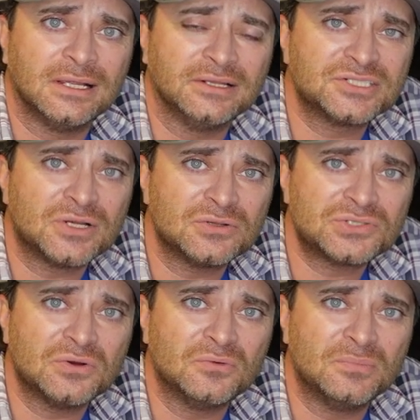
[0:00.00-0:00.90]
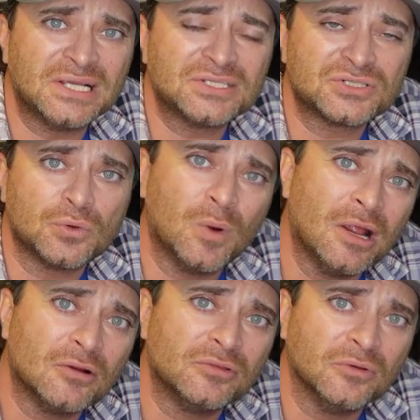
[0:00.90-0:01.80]
And this also makes us
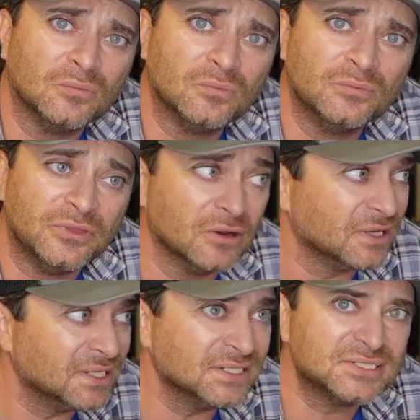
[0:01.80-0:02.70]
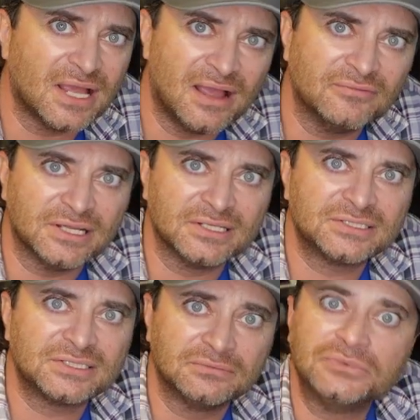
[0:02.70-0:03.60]
aware that there is
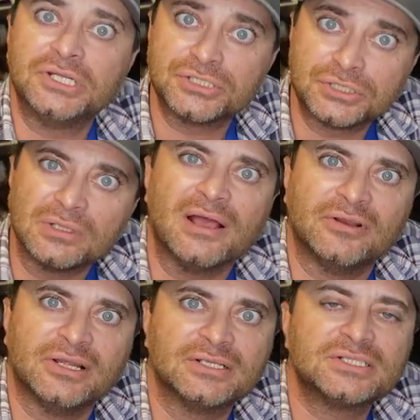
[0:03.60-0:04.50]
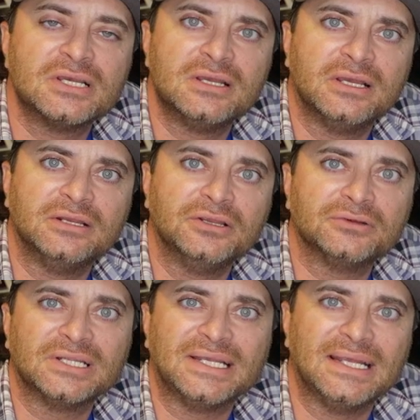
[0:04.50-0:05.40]
evidence, digital evidence,
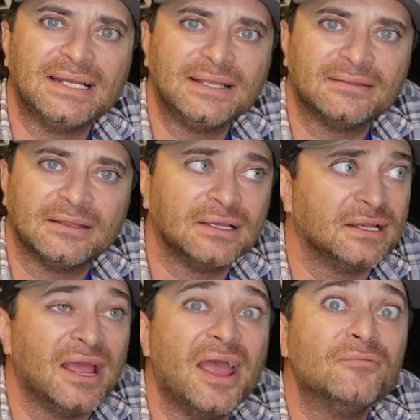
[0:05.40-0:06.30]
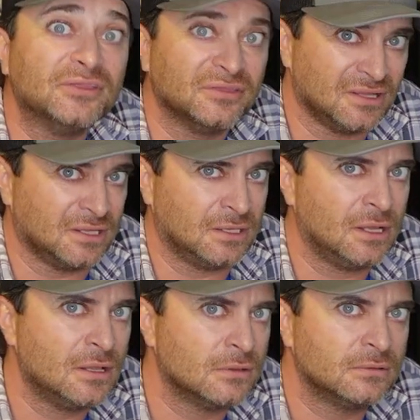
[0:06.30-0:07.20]
in nearly anything and
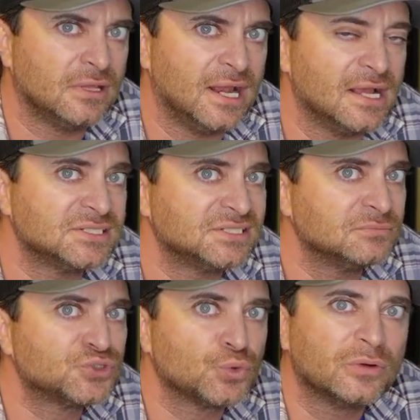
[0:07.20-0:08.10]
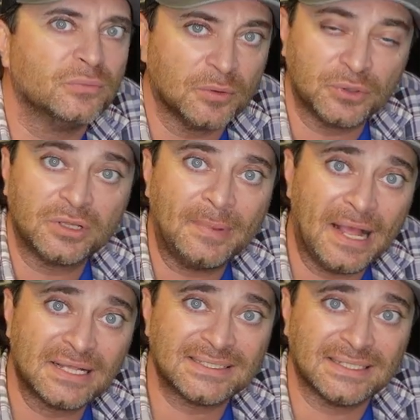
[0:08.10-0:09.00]
everything that has some sort of memory
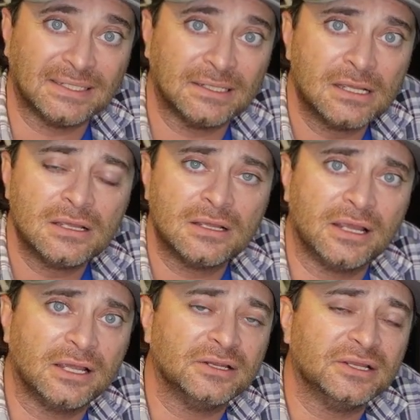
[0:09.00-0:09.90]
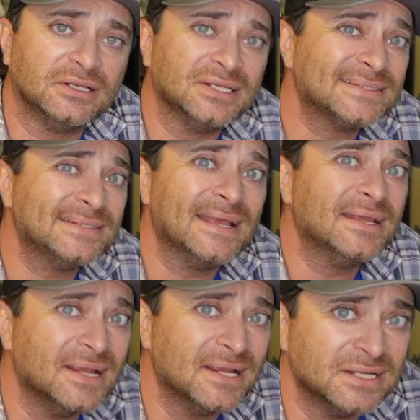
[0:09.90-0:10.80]
capacity. And in this
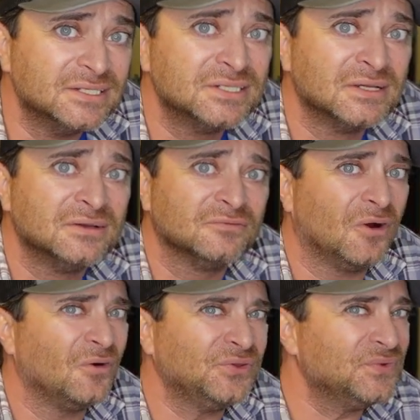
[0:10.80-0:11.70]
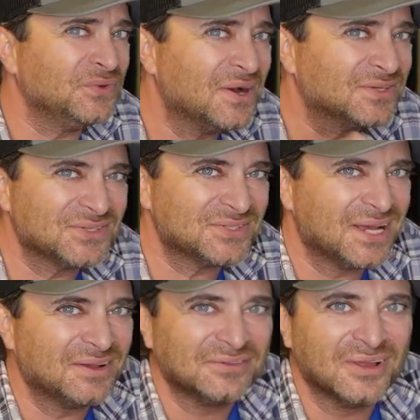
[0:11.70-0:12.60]
day and age, for all you
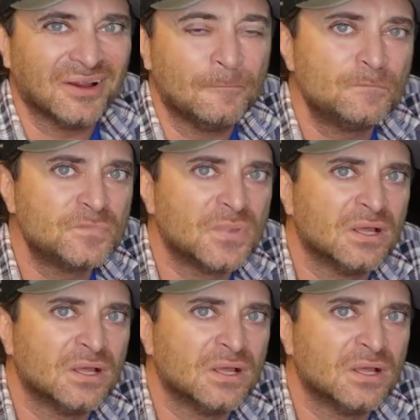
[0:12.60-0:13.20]
youngsters out there,